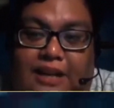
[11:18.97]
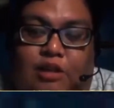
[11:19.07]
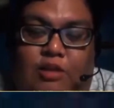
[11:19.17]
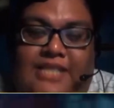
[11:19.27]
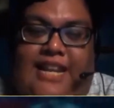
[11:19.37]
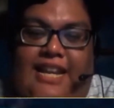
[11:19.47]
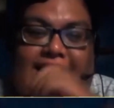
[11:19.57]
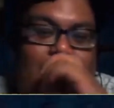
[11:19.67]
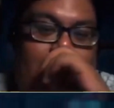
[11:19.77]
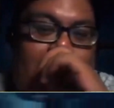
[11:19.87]
Lois
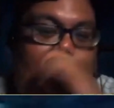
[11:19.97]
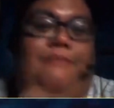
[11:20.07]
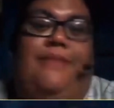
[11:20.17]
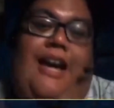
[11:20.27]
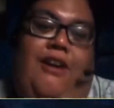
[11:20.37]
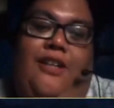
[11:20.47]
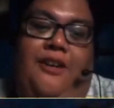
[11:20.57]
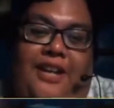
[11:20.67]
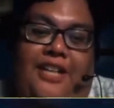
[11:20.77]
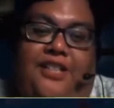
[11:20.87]
Lane to calm down
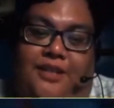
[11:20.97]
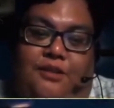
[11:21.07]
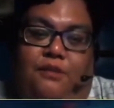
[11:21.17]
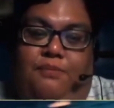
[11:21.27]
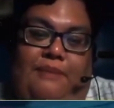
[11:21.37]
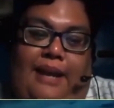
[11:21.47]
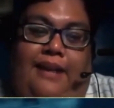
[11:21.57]
a raging Superman.